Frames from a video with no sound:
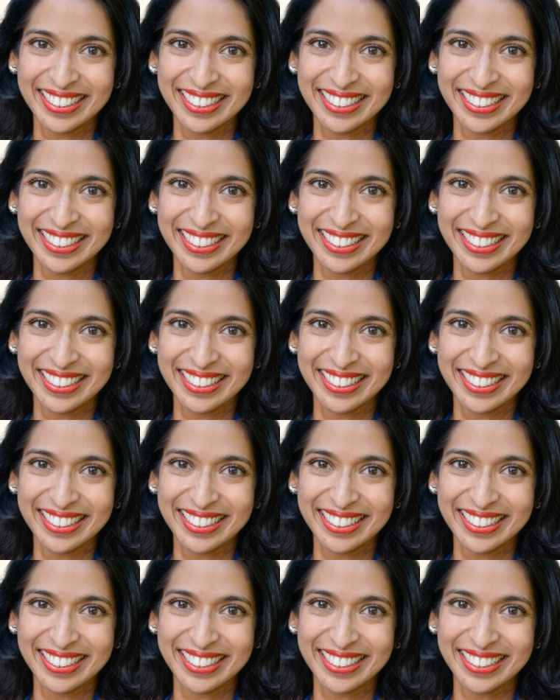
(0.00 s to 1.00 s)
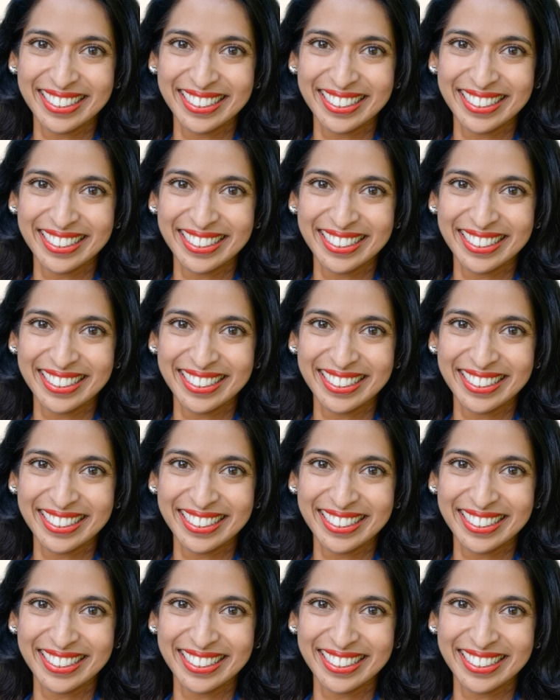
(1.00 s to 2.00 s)

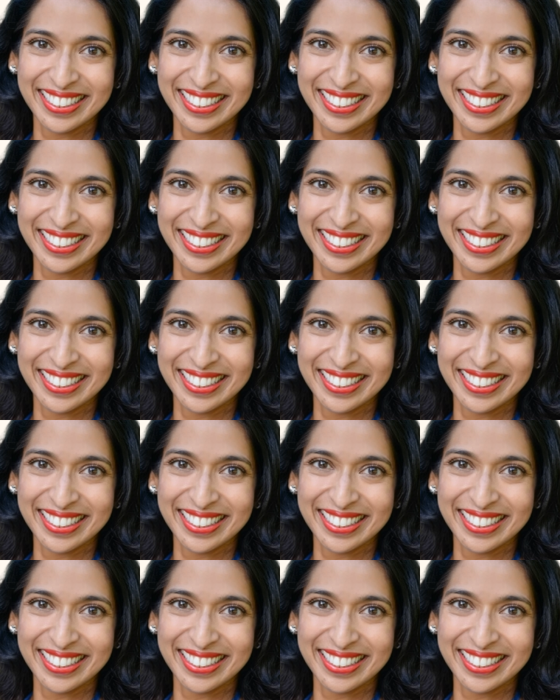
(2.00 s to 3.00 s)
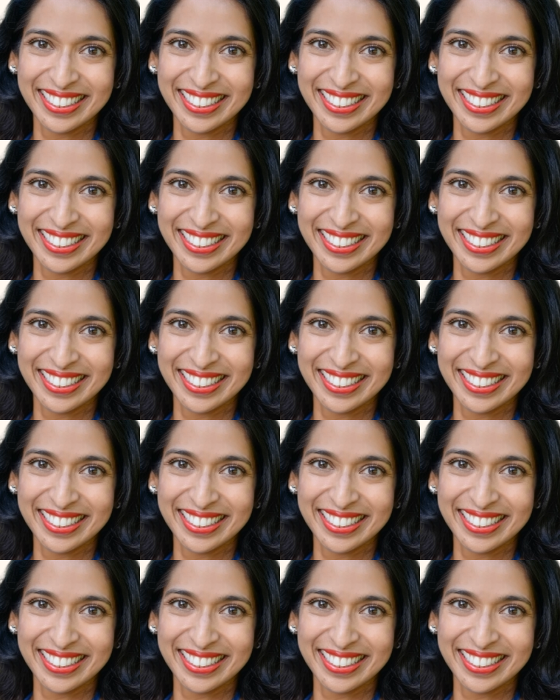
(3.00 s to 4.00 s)

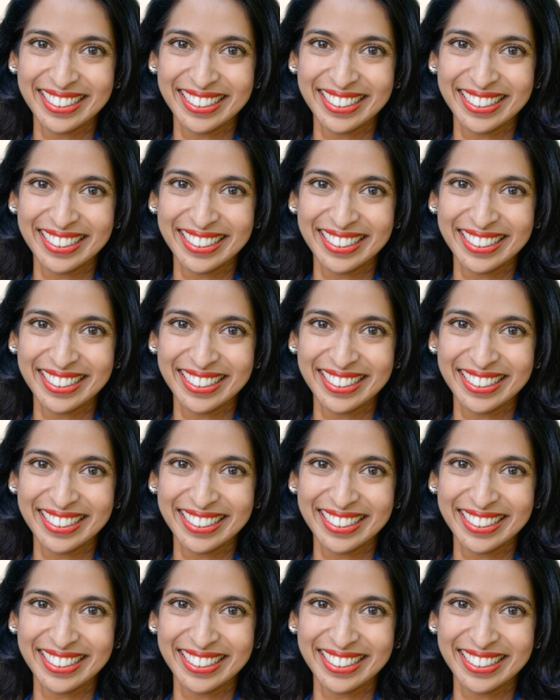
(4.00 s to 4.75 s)
(no lip movement)